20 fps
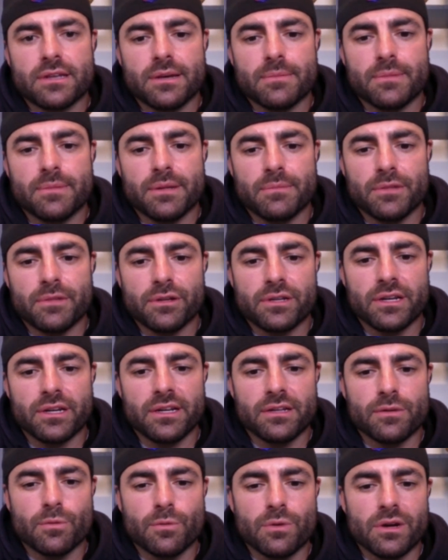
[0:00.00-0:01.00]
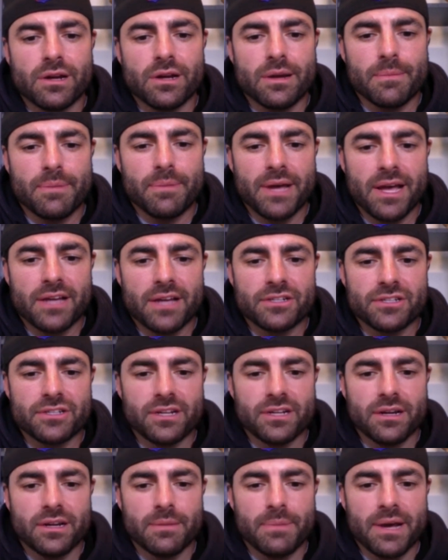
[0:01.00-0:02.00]
I'm, I'm looking into what I'm
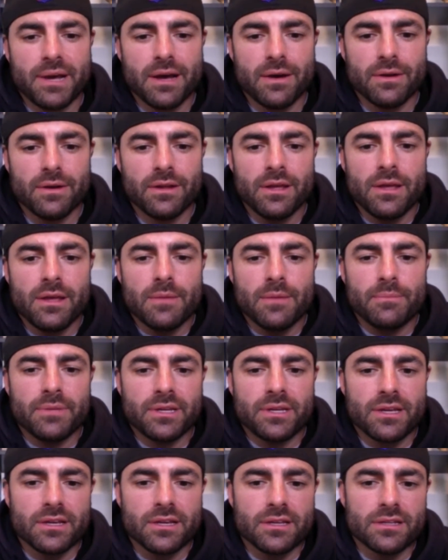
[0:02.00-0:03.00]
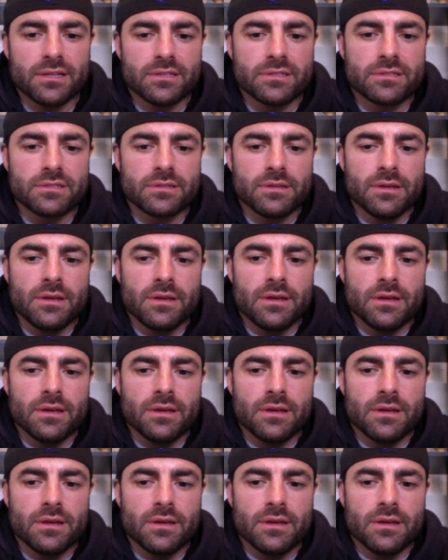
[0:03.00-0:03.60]
passionate about because,